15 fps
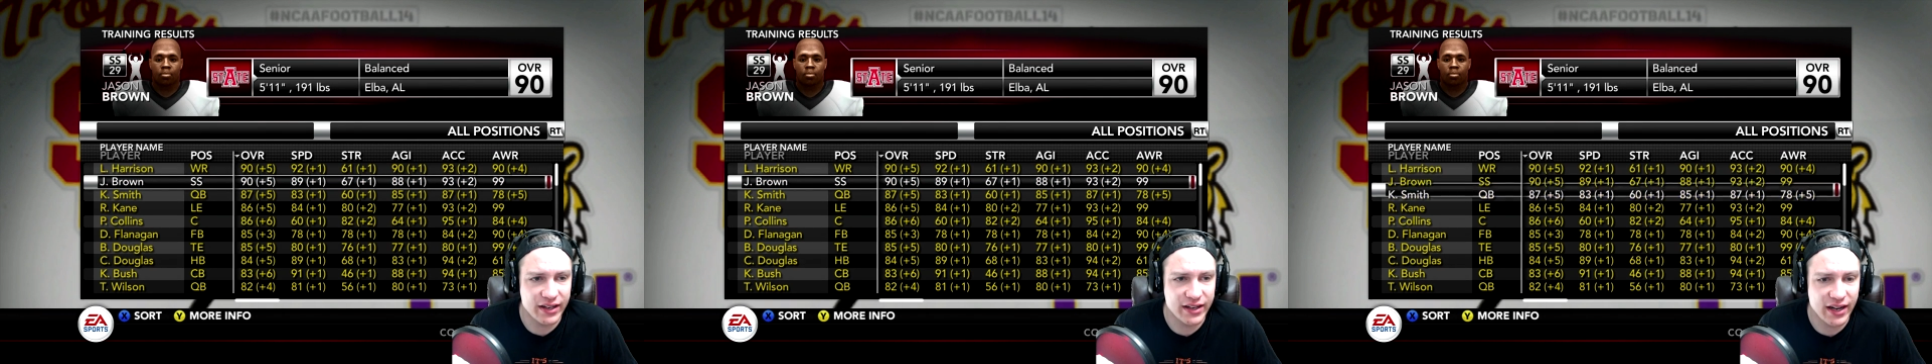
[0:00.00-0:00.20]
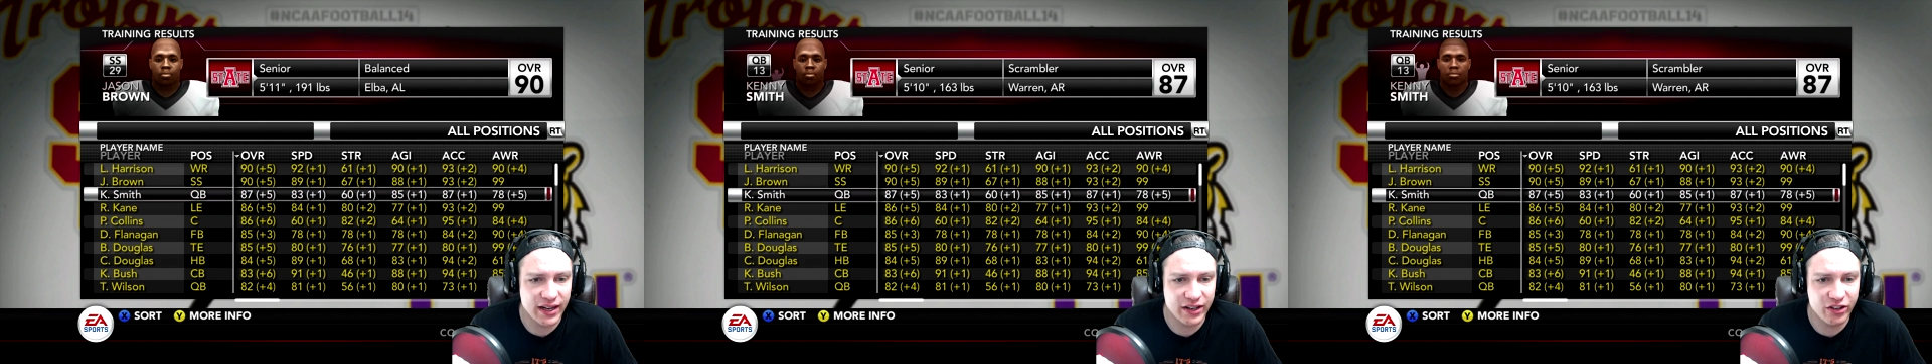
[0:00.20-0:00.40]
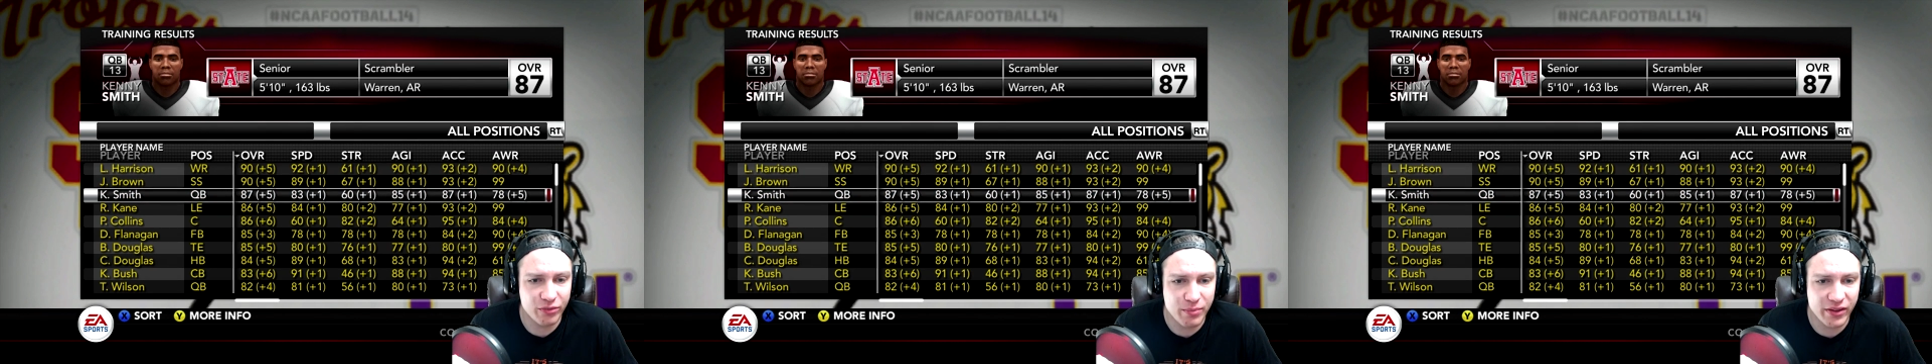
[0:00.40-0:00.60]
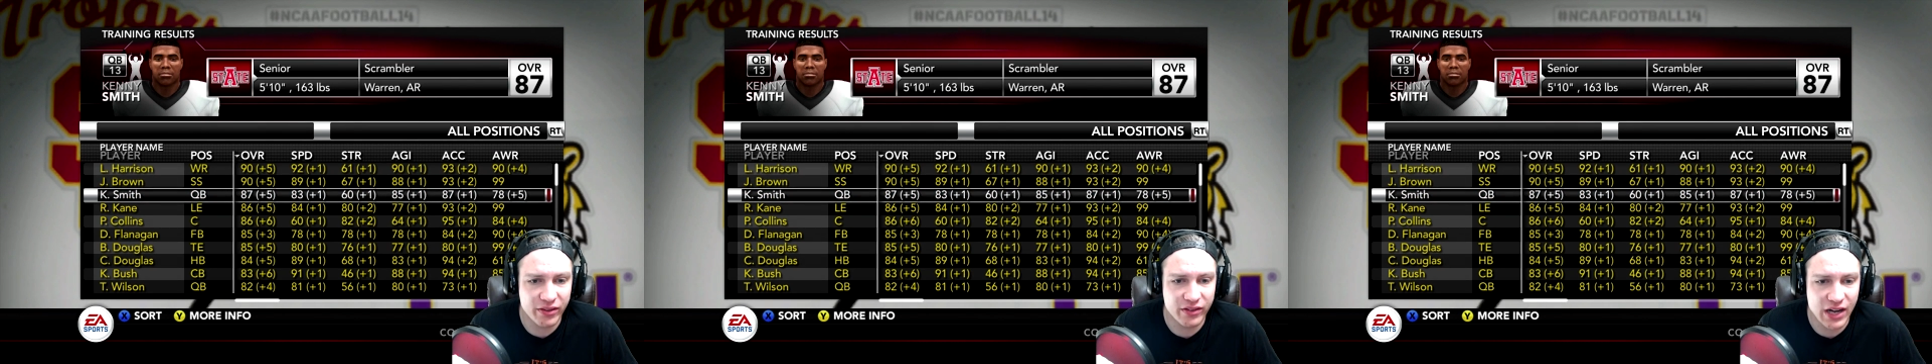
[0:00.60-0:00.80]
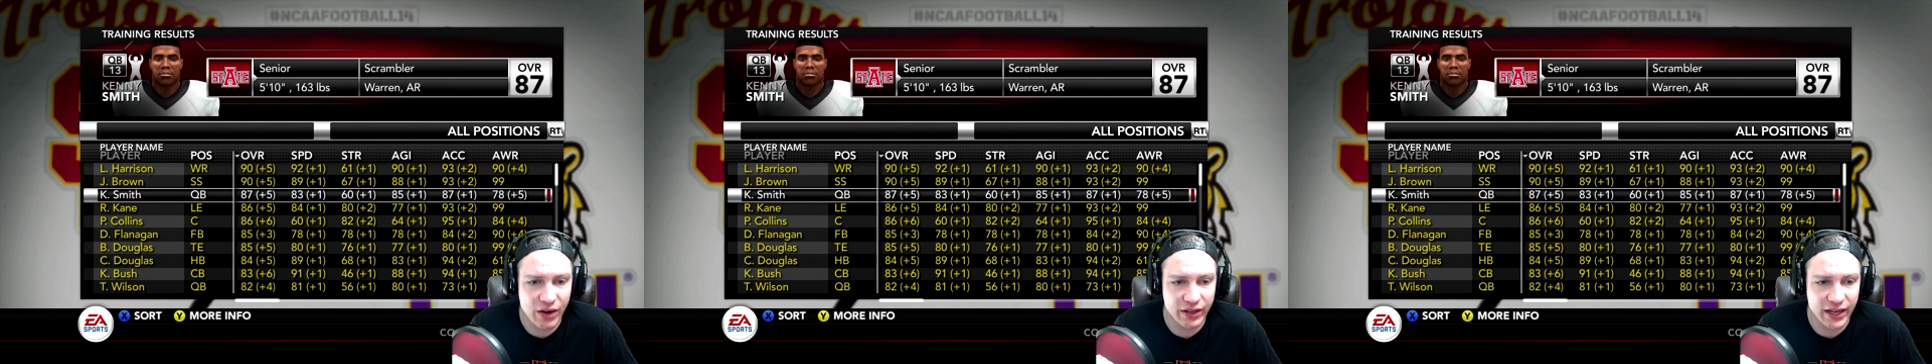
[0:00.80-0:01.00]
Kenny Smith's
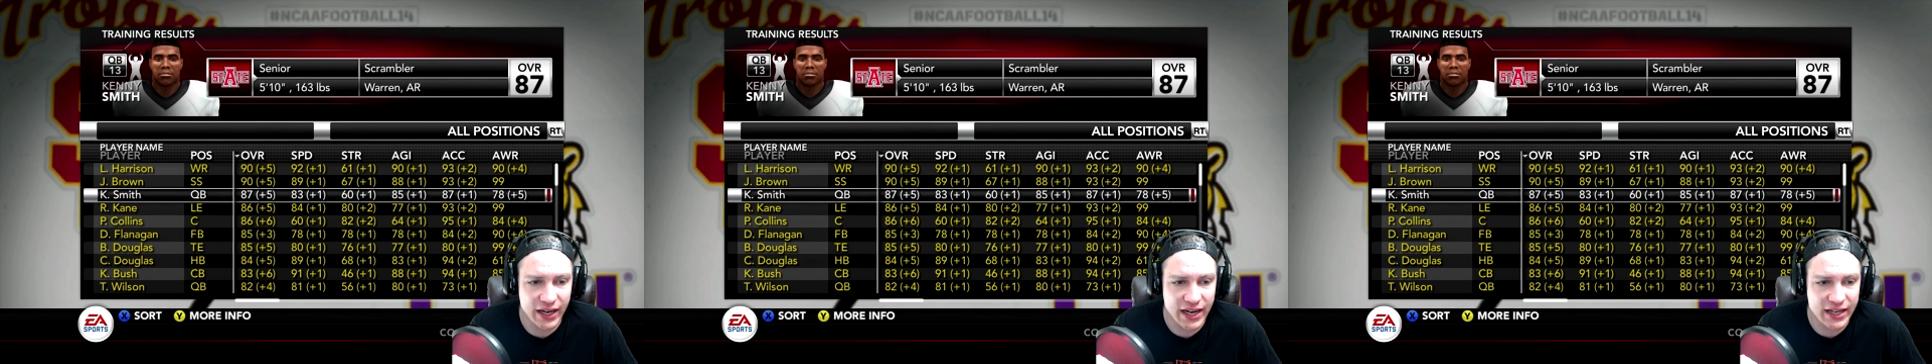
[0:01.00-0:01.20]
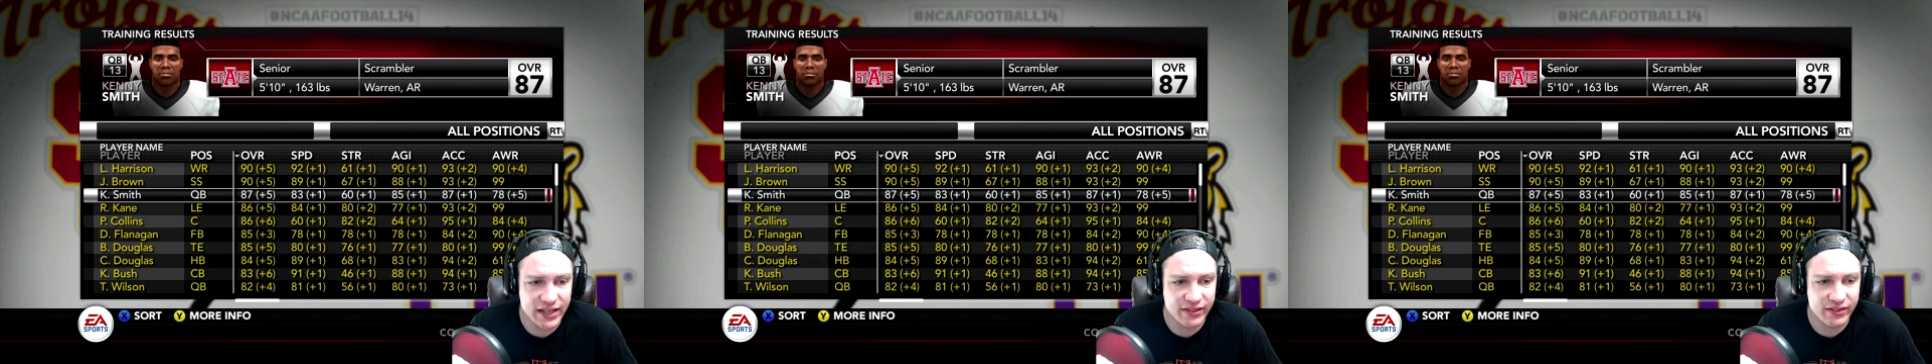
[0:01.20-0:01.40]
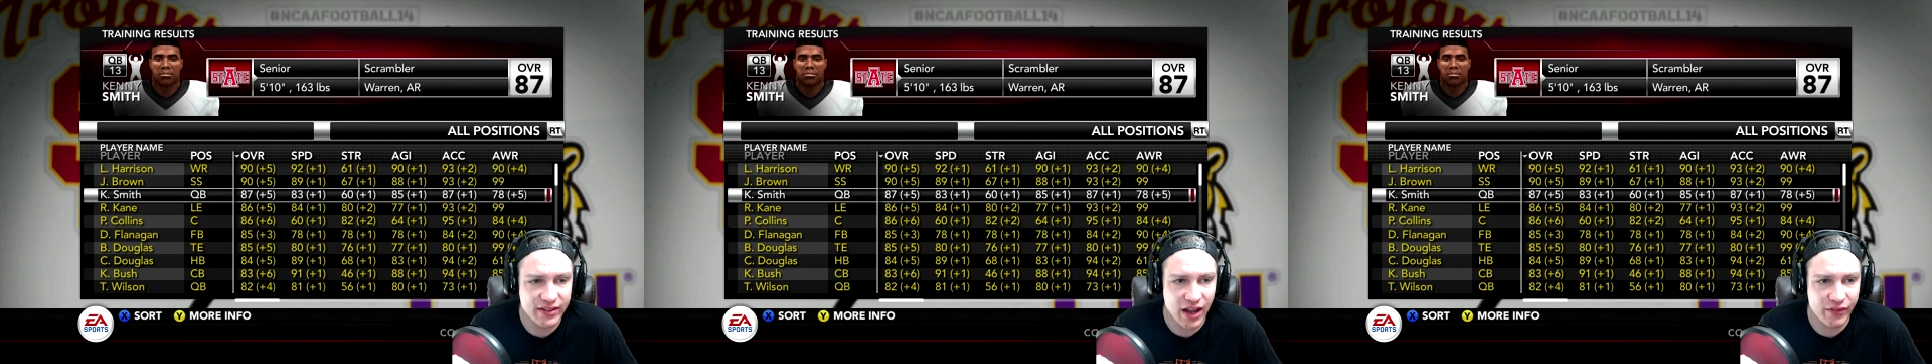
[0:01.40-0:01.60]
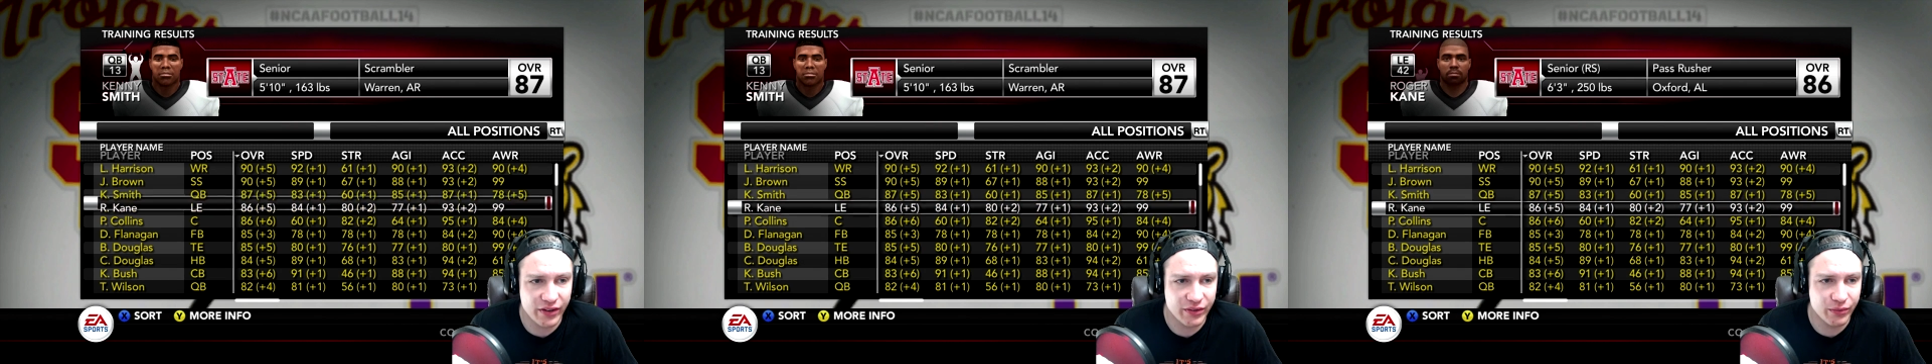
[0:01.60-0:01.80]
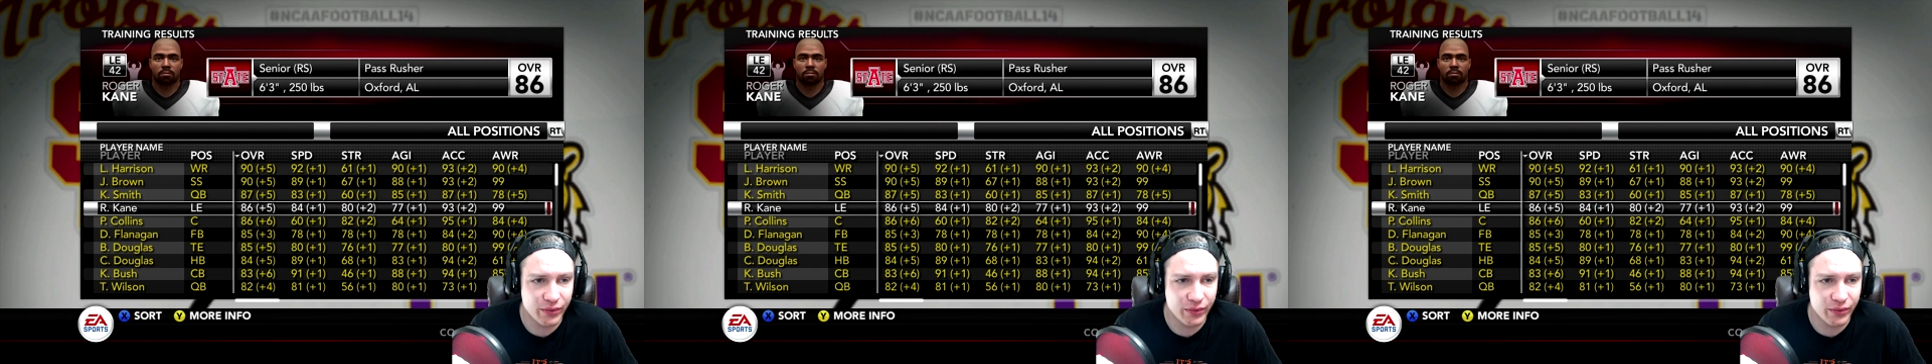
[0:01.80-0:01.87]
now an eighty-seven.